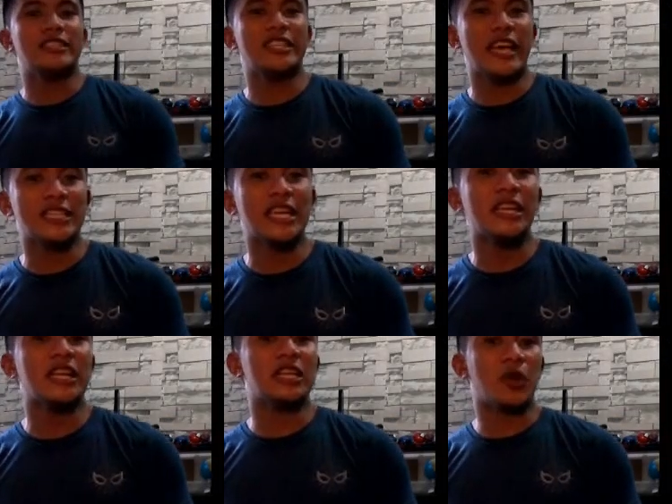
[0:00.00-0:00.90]

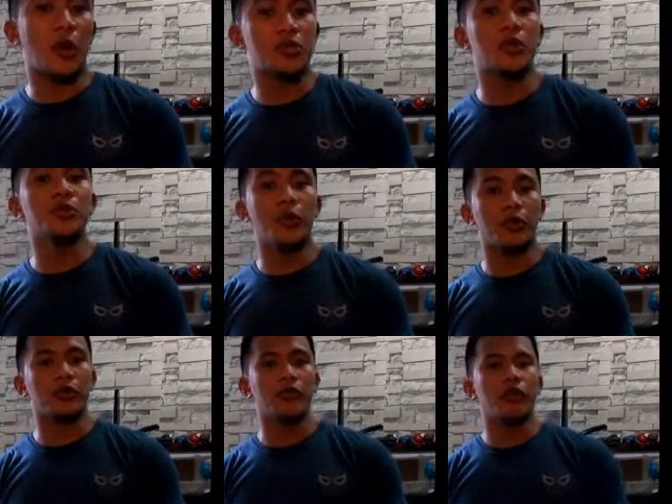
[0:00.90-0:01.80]
Gensan is also
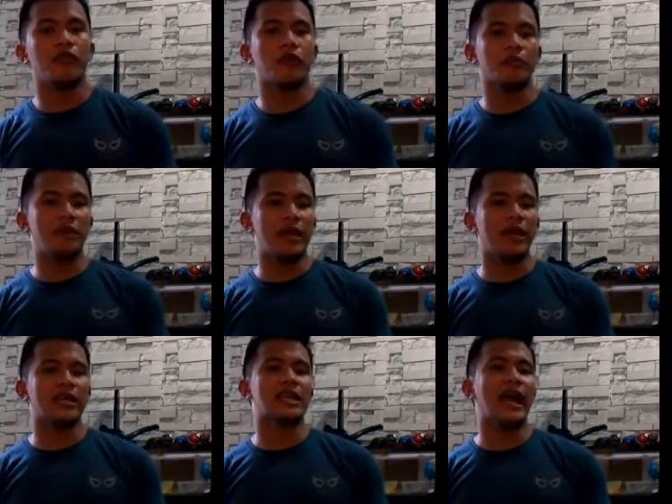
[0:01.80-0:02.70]
known for
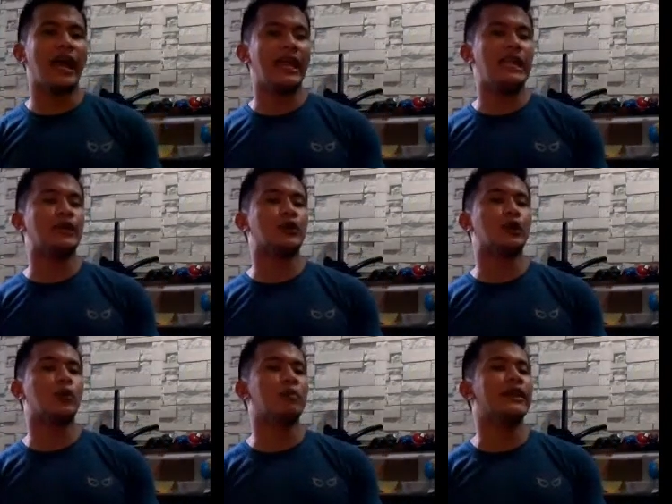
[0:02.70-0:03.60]
being its highly
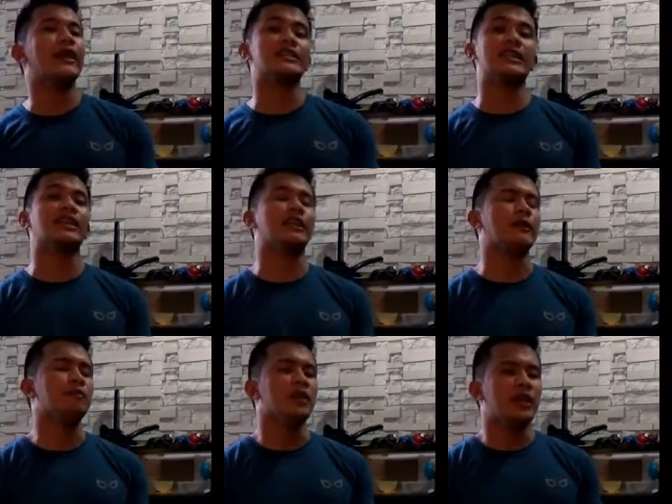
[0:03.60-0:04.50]
urbanized
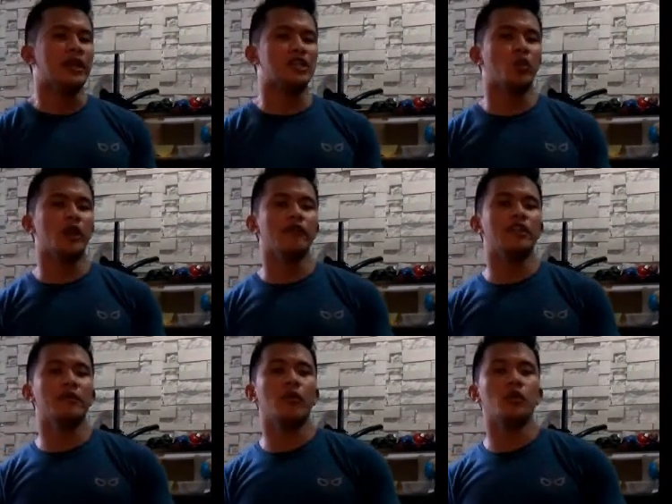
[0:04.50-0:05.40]
city. It's one
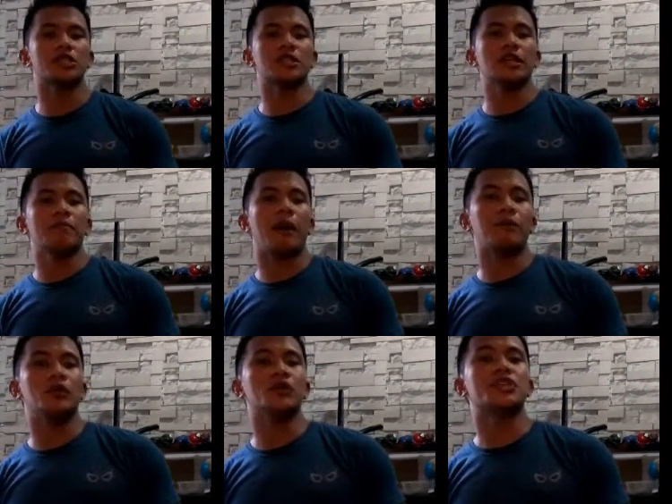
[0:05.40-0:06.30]
of the most
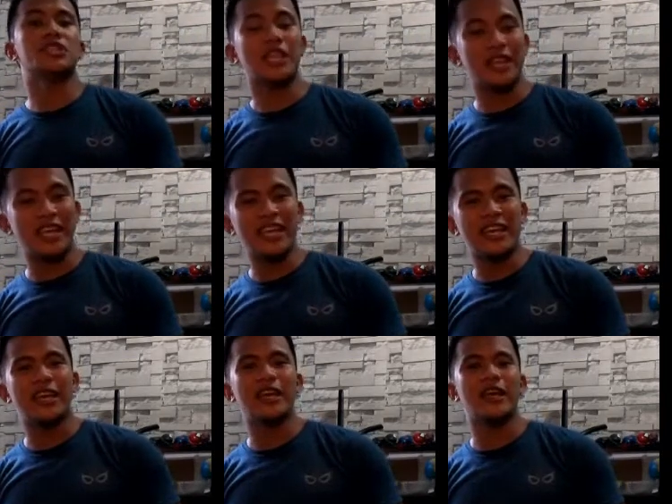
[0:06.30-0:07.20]
populous city
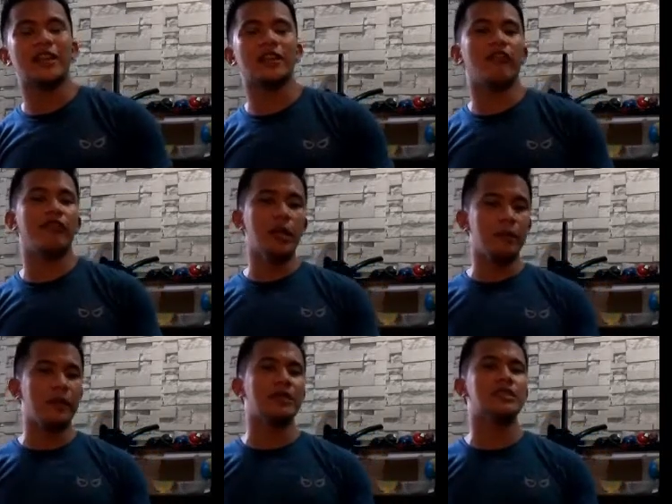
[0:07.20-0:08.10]
in the
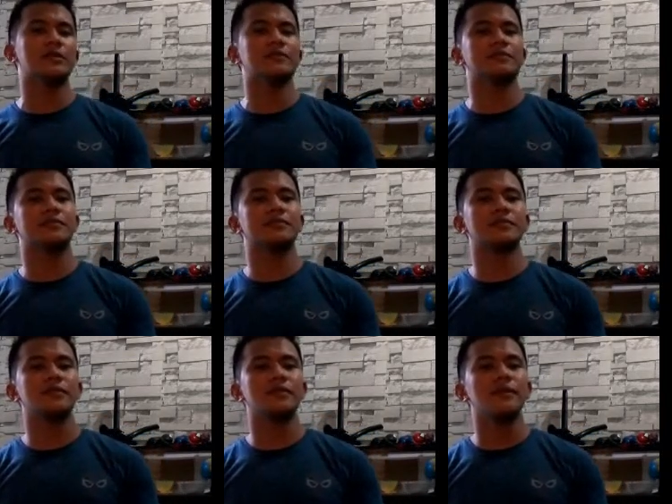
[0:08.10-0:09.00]
Philippines,
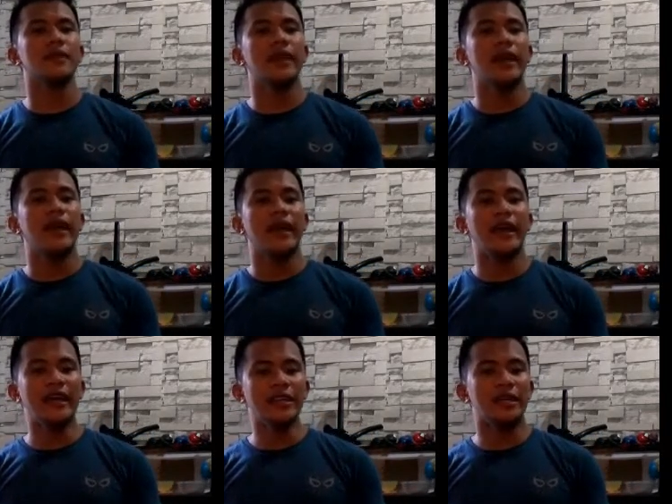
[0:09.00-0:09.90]

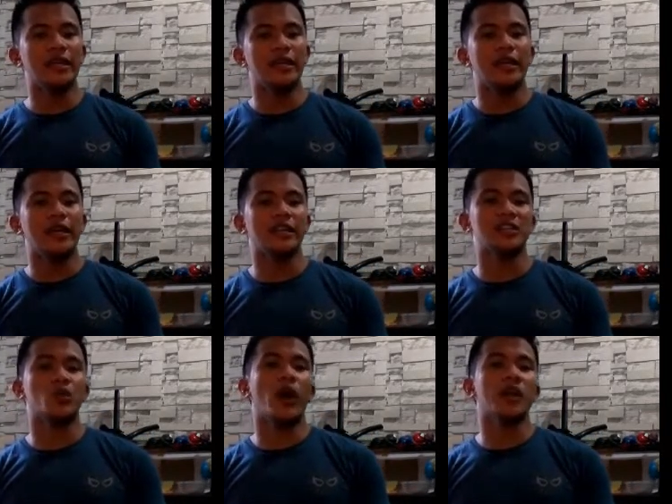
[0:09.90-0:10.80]
and it
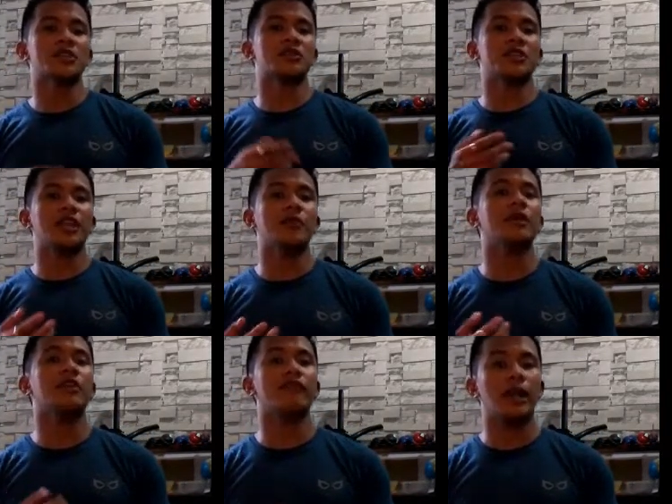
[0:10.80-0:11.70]
is well
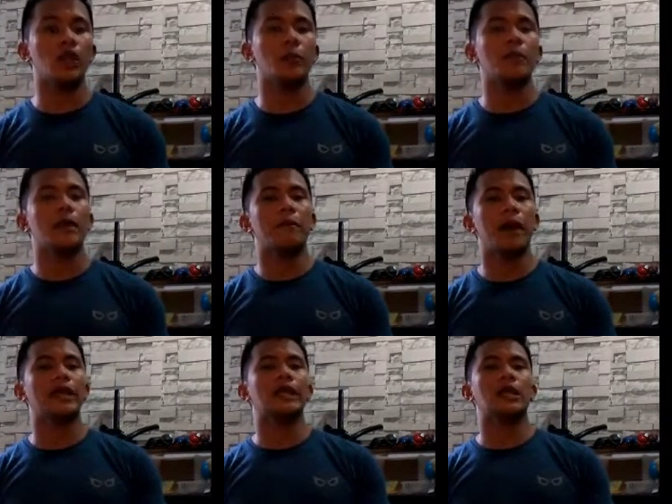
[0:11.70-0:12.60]
sustainably developed
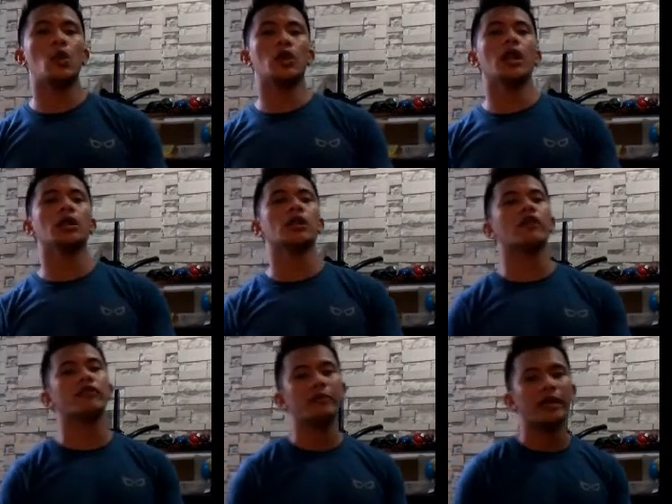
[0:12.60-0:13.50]
by the local
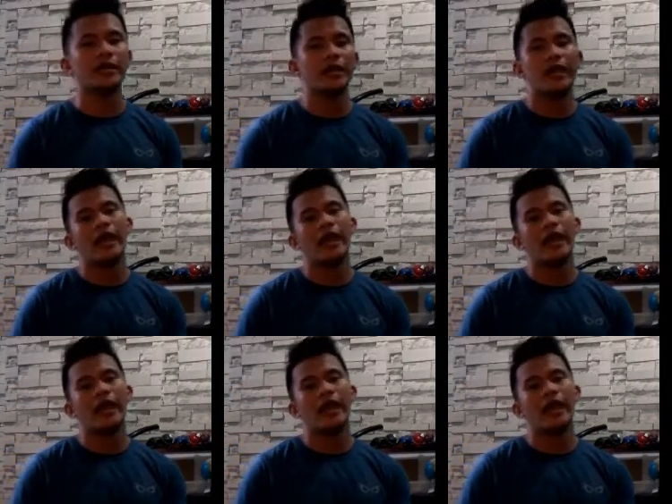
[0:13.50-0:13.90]
government